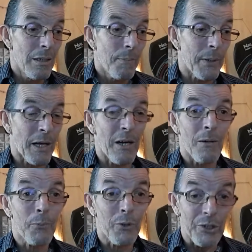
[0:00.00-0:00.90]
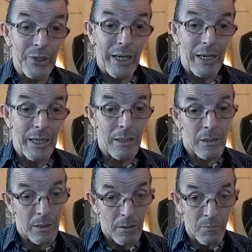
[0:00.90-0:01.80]
But I appreciate it, and
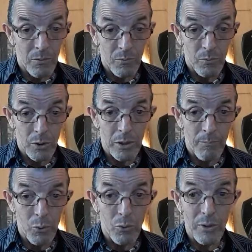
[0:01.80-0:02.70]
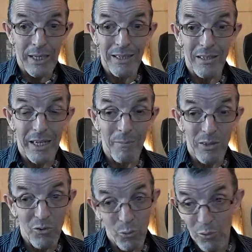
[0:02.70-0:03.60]
I'm humble, and I am
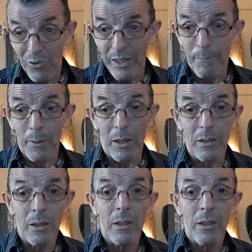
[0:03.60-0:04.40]
exhausted, but